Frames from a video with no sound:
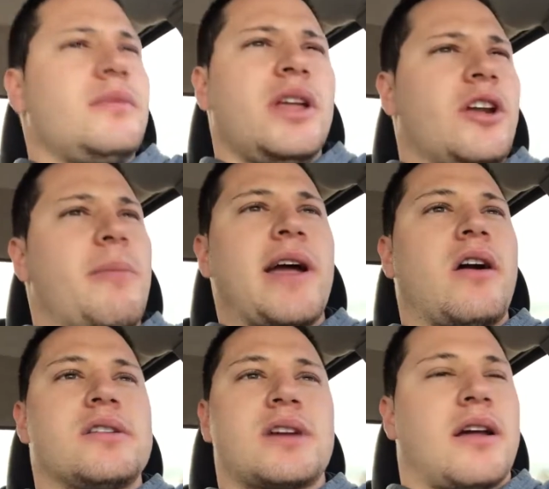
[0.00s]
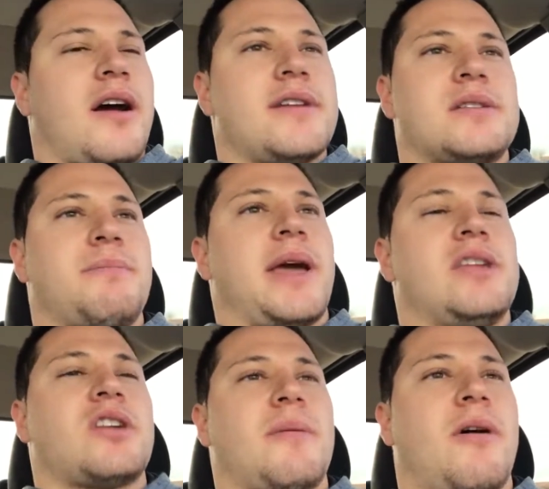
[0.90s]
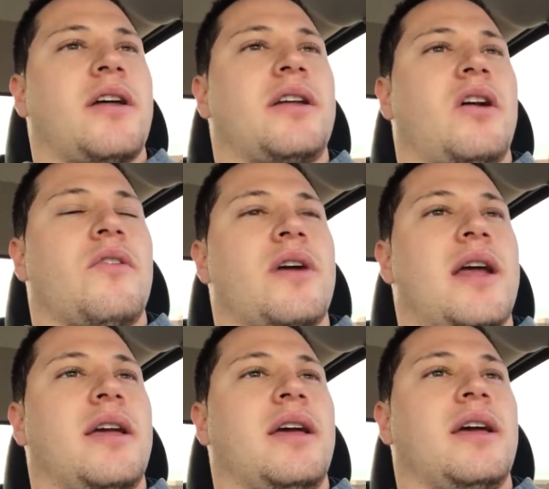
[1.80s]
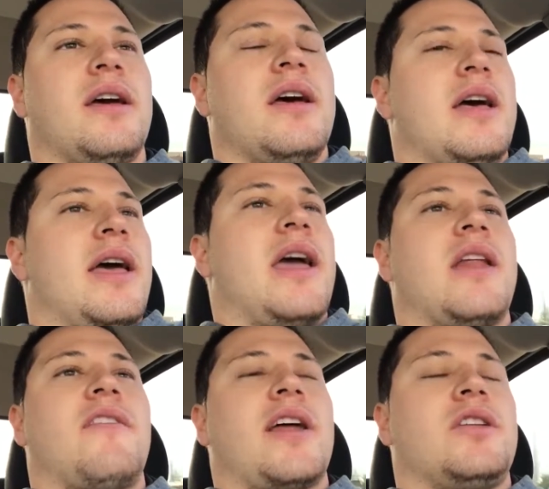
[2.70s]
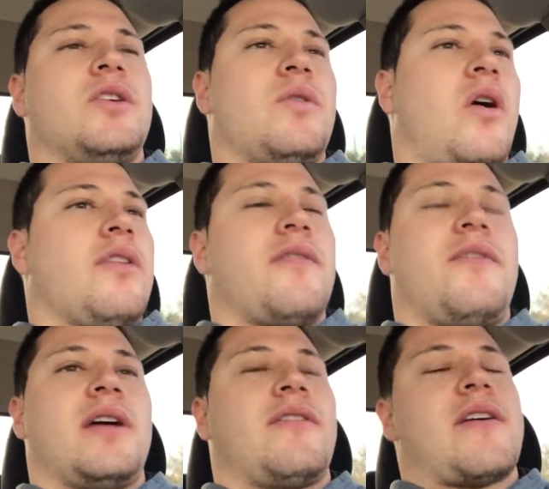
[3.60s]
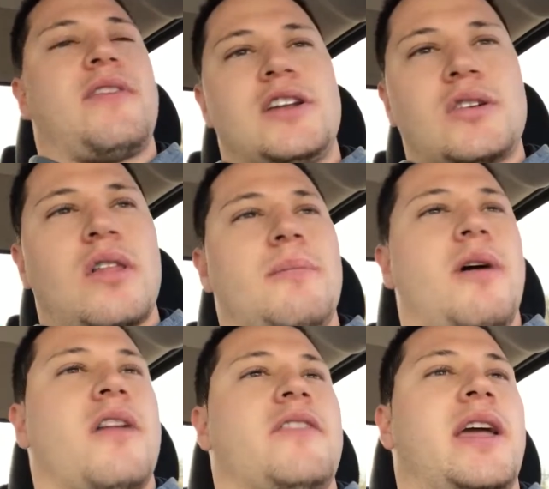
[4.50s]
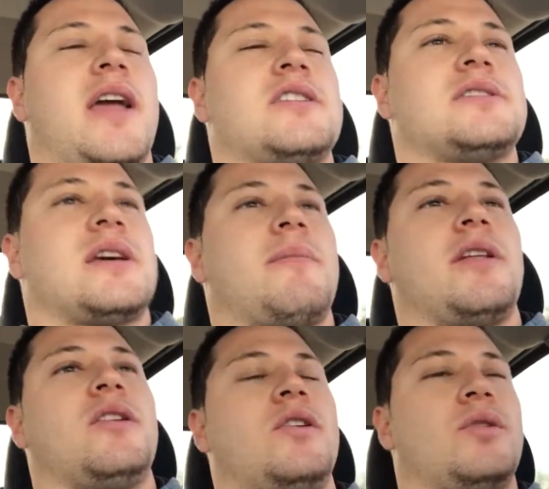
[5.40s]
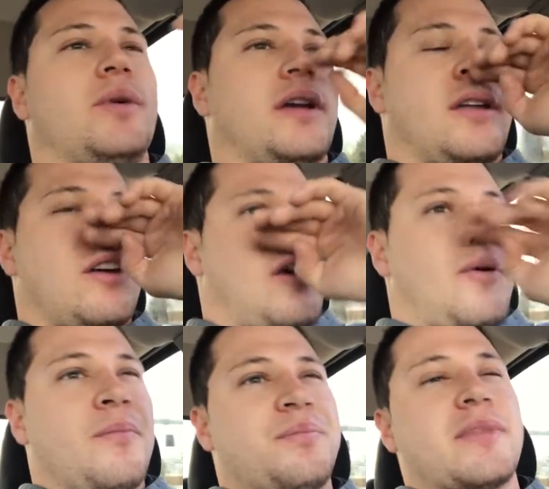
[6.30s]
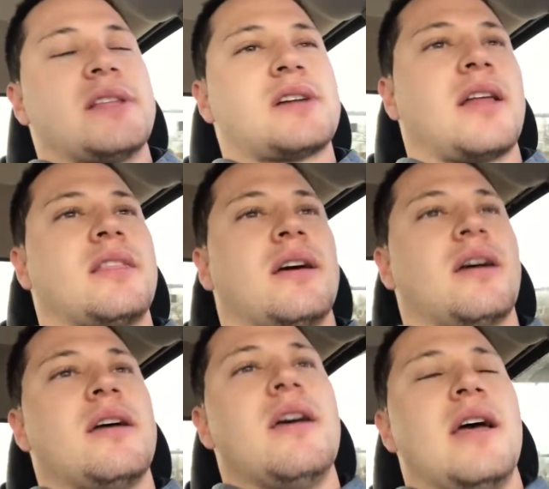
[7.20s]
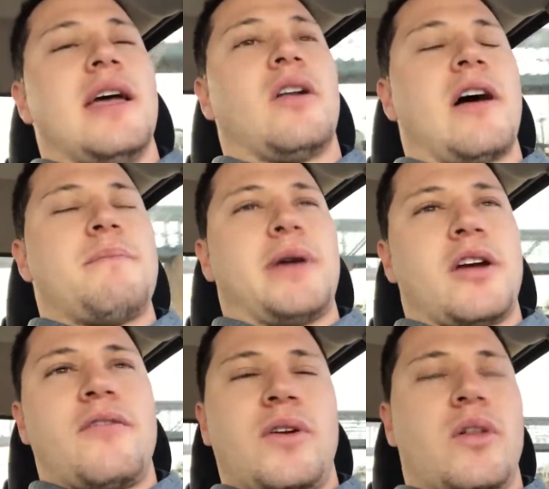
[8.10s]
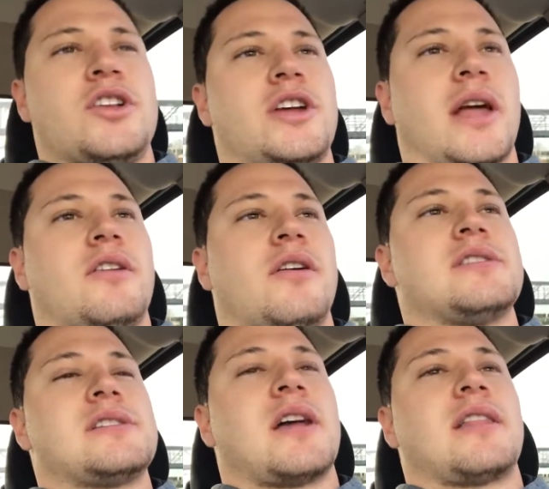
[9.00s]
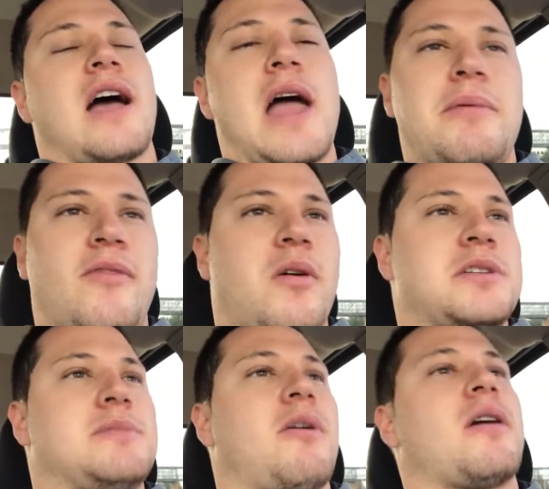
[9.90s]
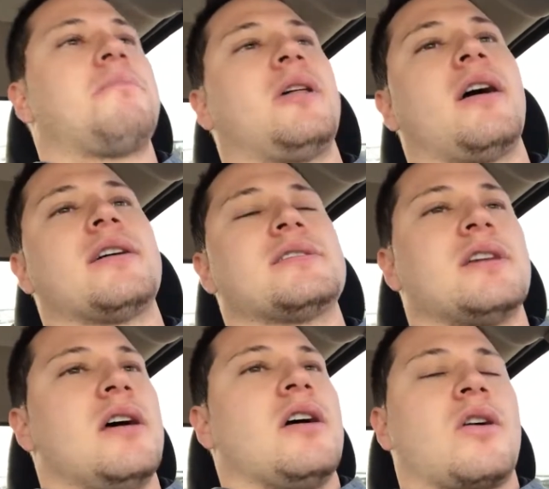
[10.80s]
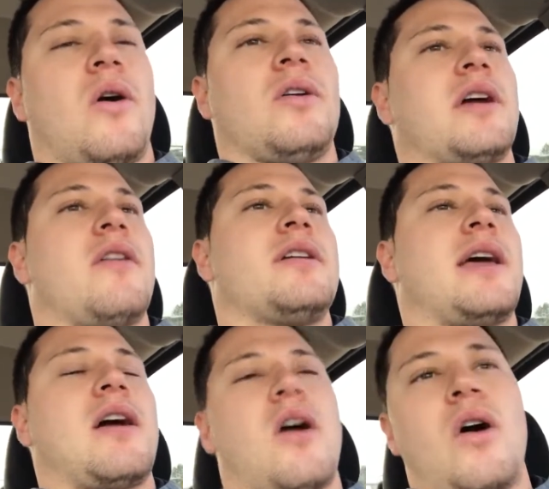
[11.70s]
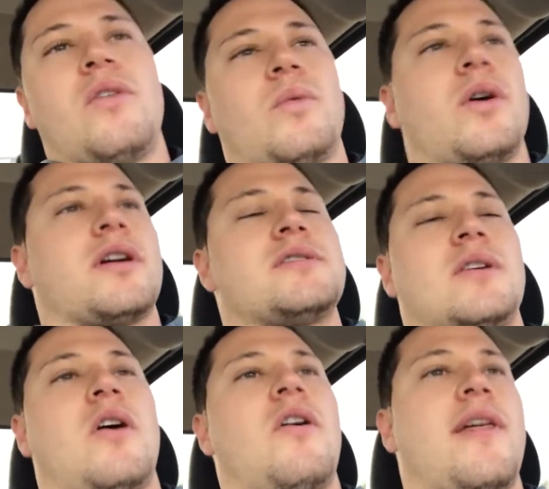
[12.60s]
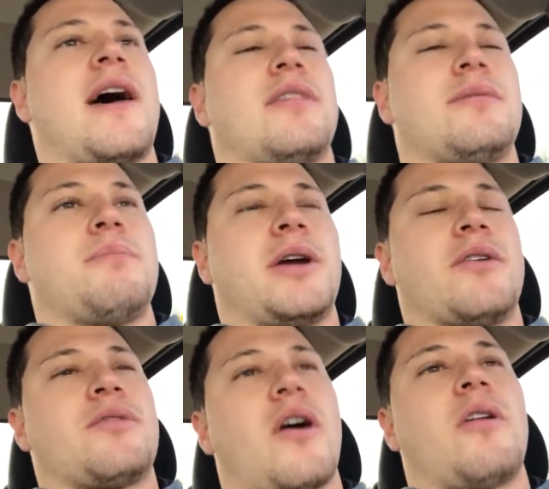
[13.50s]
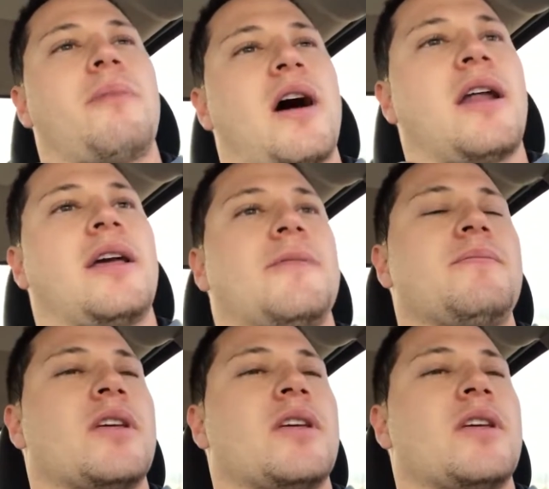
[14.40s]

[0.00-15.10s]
you know, my car's got a custom paint job on it already, and if I finish all the modifications that I'm going to do to it, you know, it'll have bigger fuel injectors, it's got the high performance spark plugs, cold air intake, all the works, you know, all that, bigger throttle body